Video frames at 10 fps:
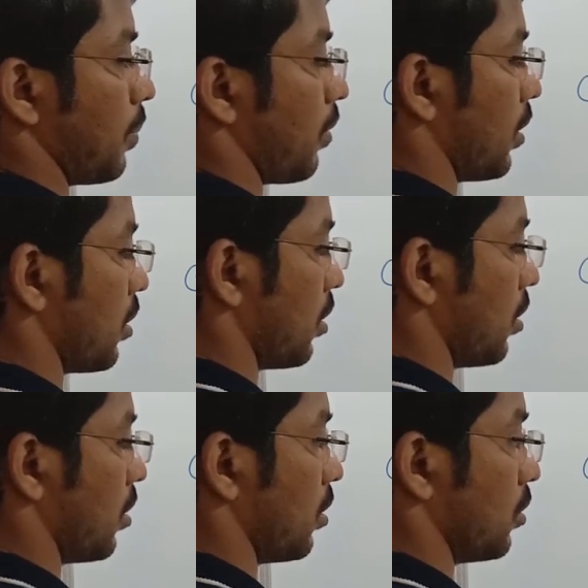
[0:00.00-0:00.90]

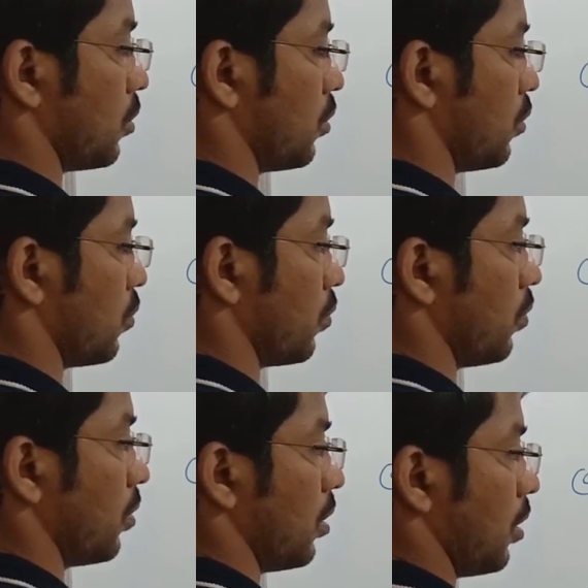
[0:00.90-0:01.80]
power
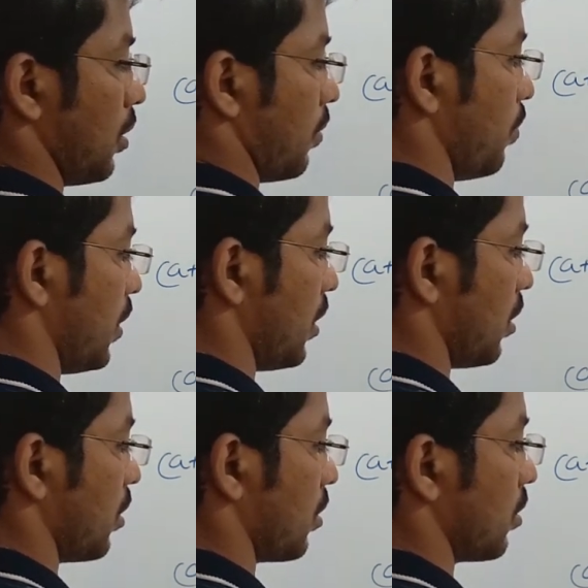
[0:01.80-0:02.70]
2 b.